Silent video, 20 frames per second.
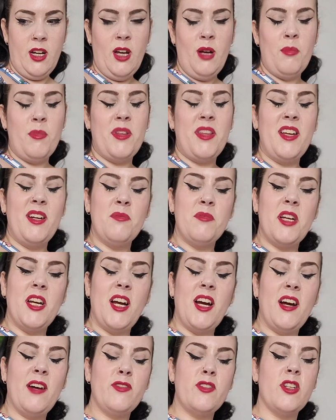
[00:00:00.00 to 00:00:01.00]
but then I'm going to
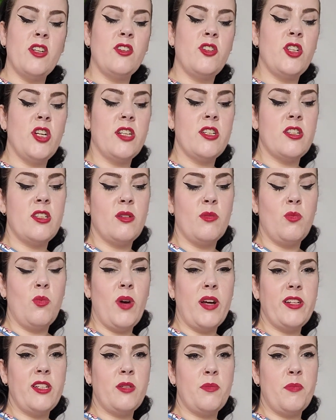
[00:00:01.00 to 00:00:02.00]
have to adjust the
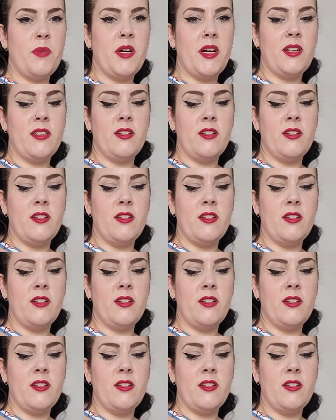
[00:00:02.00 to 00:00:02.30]
waistband.